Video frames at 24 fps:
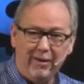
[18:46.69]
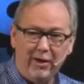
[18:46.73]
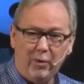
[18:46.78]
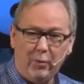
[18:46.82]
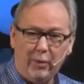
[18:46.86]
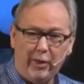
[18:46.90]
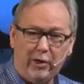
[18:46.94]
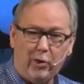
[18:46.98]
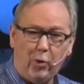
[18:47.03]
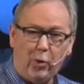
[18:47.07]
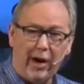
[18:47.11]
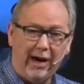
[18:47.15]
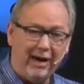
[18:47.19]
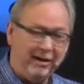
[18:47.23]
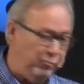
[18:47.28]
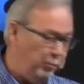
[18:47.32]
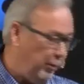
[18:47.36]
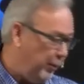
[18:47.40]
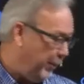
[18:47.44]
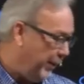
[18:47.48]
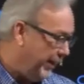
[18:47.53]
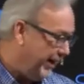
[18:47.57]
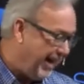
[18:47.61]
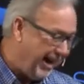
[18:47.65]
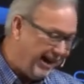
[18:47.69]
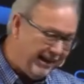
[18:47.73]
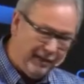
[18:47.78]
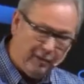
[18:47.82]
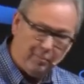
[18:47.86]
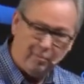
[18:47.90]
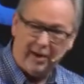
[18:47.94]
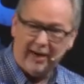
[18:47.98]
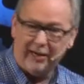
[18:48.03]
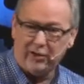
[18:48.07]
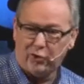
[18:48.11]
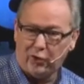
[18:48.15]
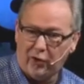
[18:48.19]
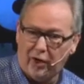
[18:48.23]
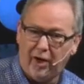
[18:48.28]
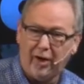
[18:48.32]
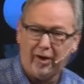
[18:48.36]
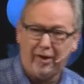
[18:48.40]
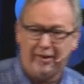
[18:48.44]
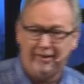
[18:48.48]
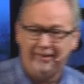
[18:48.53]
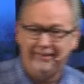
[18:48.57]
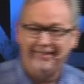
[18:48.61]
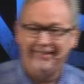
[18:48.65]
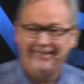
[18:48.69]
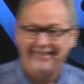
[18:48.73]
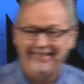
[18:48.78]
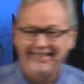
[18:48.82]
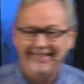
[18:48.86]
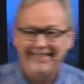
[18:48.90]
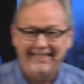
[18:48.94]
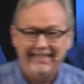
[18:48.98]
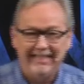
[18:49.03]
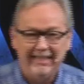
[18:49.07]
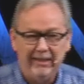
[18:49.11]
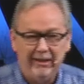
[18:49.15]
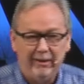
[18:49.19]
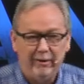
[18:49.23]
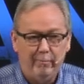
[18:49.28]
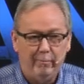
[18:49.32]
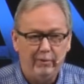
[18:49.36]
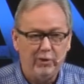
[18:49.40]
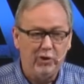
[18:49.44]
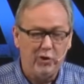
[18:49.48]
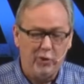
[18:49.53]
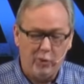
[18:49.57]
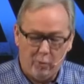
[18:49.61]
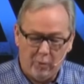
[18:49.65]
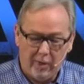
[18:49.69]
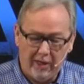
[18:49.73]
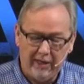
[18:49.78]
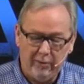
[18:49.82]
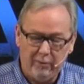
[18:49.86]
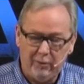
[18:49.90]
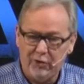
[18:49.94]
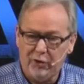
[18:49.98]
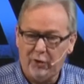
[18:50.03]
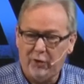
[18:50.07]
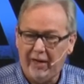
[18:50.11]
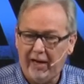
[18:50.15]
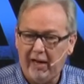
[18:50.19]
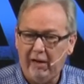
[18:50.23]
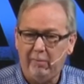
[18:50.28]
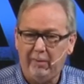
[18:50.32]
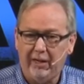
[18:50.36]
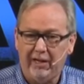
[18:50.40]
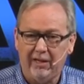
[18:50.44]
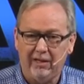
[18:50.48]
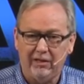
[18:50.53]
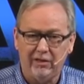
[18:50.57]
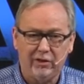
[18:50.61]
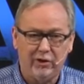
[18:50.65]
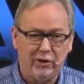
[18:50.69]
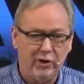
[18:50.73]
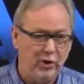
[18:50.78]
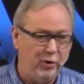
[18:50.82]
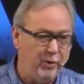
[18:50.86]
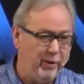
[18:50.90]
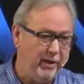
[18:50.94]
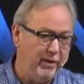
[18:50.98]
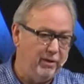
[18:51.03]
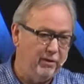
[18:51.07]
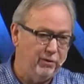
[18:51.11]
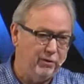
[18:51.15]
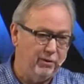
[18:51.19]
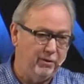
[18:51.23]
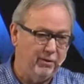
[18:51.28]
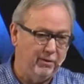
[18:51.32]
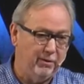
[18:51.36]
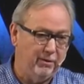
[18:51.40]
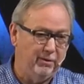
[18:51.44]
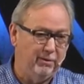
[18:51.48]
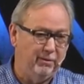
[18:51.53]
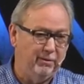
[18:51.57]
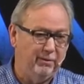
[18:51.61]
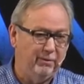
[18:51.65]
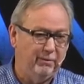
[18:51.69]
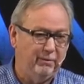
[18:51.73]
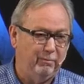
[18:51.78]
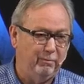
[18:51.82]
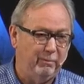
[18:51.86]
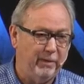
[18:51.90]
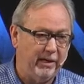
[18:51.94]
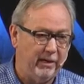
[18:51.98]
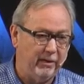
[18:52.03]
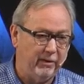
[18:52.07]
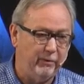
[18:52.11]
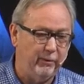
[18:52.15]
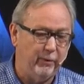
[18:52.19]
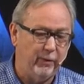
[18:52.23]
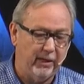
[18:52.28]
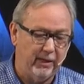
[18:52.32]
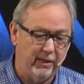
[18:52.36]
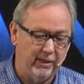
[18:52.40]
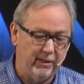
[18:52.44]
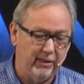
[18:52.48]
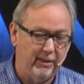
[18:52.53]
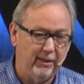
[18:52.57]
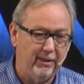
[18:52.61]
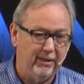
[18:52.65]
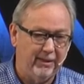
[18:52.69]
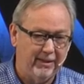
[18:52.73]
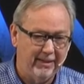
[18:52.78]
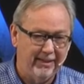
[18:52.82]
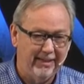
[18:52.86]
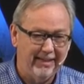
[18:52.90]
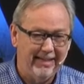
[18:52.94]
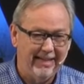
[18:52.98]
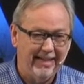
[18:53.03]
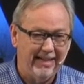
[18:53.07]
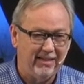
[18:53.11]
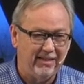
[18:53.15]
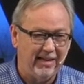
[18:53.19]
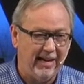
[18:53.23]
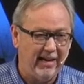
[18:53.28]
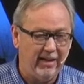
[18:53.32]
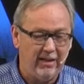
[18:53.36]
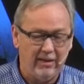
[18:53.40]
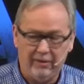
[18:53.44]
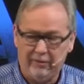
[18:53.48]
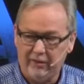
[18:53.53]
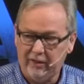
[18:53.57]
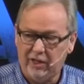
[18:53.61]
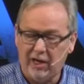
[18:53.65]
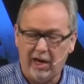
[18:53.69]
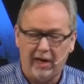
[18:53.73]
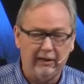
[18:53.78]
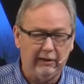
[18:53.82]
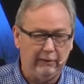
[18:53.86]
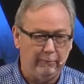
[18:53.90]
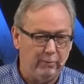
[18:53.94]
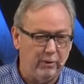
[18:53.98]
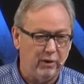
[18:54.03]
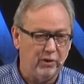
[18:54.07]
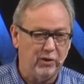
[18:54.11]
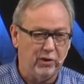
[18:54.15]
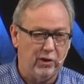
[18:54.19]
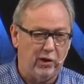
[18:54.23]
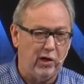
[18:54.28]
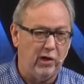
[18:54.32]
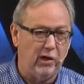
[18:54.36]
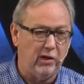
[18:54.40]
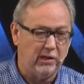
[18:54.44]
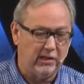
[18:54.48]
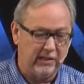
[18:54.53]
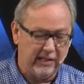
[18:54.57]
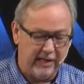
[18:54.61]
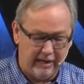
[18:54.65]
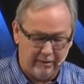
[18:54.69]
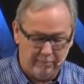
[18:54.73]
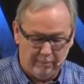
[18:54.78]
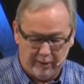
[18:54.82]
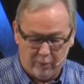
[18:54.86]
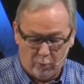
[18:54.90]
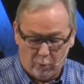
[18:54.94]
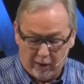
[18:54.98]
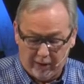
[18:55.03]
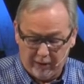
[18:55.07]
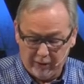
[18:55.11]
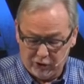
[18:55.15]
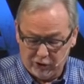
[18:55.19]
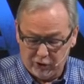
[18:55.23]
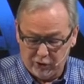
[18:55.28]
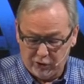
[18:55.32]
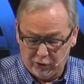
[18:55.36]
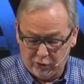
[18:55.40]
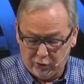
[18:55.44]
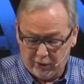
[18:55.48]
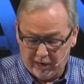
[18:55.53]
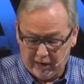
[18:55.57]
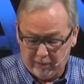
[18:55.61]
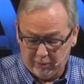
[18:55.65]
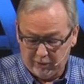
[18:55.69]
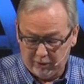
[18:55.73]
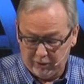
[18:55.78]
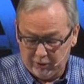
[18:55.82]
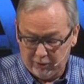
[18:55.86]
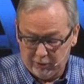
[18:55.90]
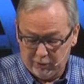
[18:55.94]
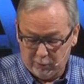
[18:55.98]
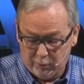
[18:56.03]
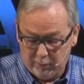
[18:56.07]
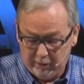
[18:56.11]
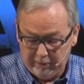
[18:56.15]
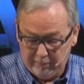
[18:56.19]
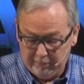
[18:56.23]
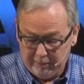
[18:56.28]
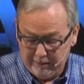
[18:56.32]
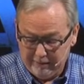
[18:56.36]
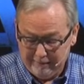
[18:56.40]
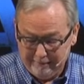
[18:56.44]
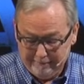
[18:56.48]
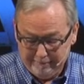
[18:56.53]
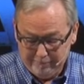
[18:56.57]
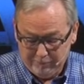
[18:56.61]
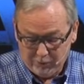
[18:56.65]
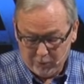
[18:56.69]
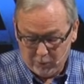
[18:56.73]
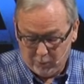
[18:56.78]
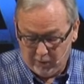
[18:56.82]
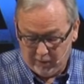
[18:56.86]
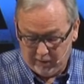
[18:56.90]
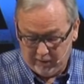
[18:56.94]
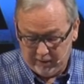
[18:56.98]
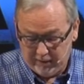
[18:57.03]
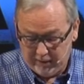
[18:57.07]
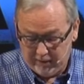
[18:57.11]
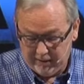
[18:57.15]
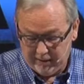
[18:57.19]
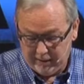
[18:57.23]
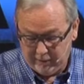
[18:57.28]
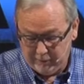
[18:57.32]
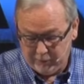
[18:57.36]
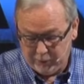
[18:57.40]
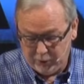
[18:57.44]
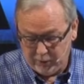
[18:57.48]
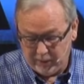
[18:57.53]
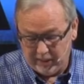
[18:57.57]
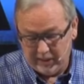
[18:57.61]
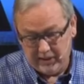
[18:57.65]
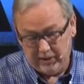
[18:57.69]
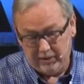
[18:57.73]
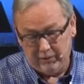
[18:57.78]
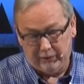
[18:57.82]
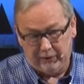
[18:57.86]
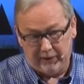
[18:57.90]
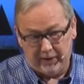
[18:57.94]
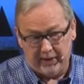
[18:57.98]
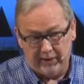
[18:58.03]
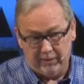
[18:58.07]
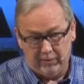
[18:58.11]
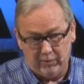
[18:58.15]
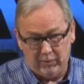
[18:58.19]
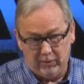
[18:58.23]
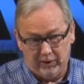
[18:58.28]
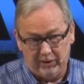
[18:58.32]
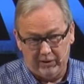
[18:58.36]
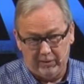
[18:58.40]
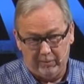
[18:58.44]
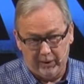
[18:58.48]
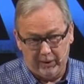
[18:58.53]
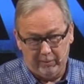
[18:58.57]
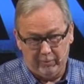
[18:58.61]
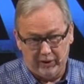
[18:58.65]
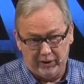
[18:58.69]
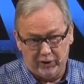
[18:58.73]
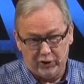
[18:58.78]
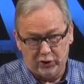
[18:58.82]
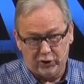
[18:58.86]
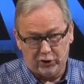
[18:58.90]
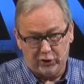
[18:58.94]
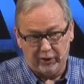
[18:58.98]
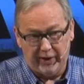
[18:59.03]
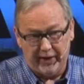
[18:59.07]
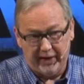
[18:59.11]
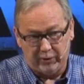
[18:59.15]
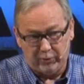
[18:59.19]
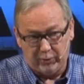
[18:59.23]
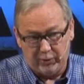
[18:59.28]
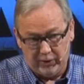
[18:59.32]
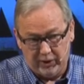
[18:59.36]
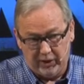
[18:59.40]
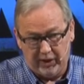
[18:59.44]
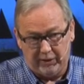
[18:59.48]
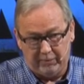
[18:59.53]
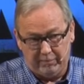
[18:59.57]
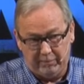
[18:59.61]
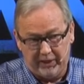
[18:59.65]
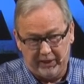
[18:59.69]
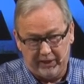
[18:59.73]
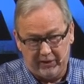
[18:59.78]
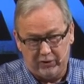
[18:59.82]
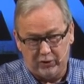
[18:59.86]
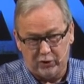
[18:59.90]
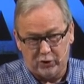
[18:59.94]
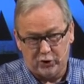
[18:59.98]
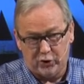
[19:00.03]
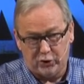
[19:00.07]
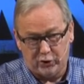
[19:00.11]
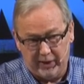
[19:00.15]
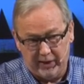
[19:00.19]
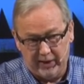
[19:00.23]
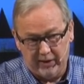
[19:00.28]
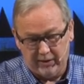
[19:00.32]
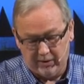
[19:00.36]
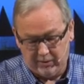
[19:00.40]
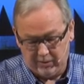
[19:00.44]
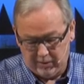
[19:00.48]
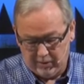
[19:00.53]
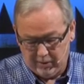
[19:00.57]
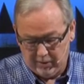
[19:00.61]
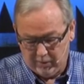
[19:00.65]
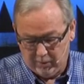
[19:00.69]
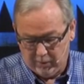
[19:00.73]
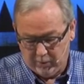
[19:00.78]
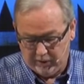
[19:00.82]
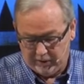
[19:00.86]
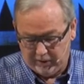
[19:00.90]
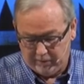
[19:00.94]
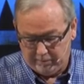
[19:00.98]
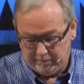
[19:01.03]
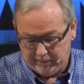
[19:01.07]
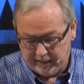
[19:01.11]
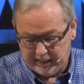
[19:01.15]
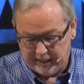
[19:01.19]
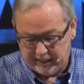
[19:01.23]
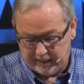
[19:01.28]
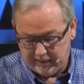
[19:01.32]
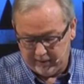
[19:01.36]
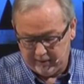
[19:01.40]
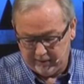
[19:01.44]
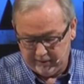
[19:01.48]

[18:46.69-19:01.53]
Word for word: We cried when we got in my truck. But you know what? It was okay because two is better than one. Because I had another godly person alongside me. Why should you cry with those who weep? Well, it helps you identify with them and it brings strength. When you got a buddy, there's strength with a buddy.